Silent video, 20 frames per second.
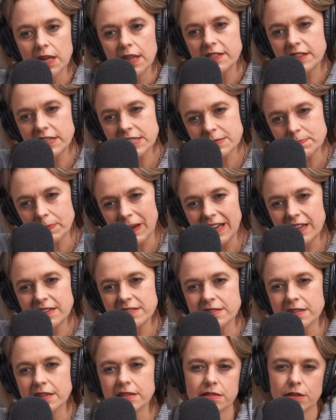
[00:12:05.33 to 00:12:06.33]
this piece
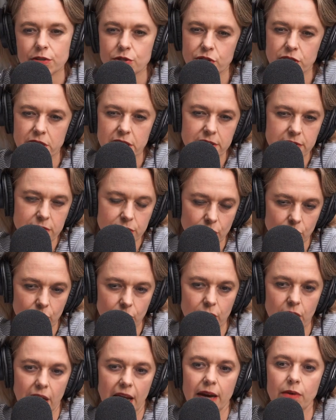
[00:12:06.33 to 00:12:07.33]
that's a sheer
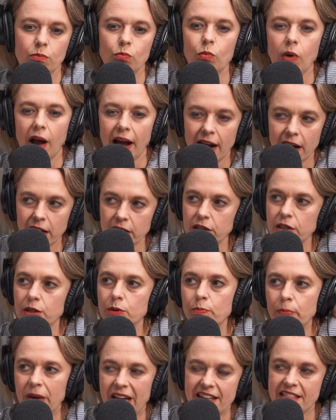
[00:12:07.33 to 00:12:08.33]
skirt, and how can you
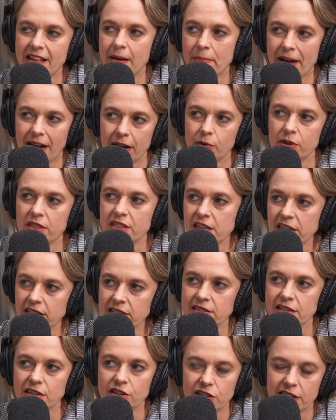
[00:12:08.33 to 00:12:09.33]
pair that back with
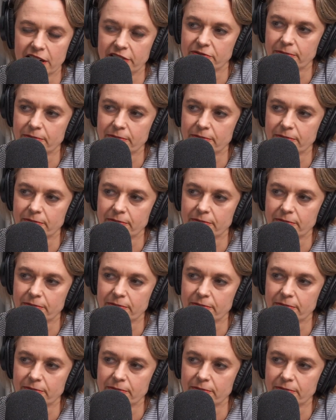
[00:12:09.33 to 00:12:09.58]
things that you get